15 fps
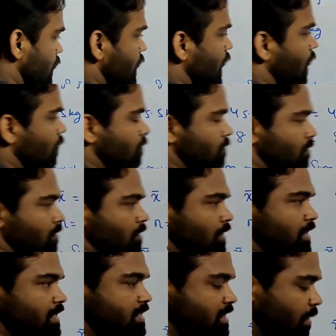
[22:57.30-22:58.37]
Now,
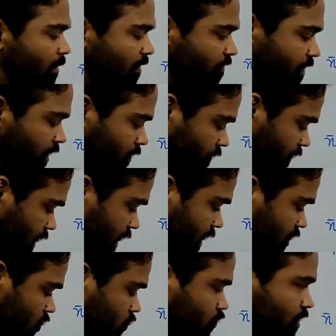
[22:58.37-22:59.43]
sum of weight of
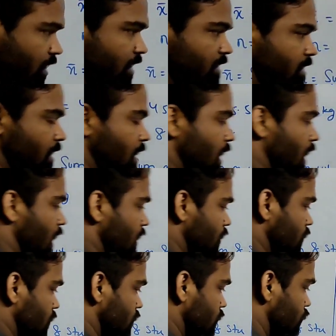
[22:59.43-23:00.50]
8 students, I
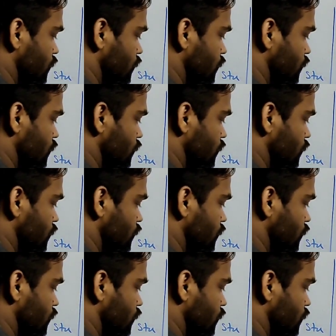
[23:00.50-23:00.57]
know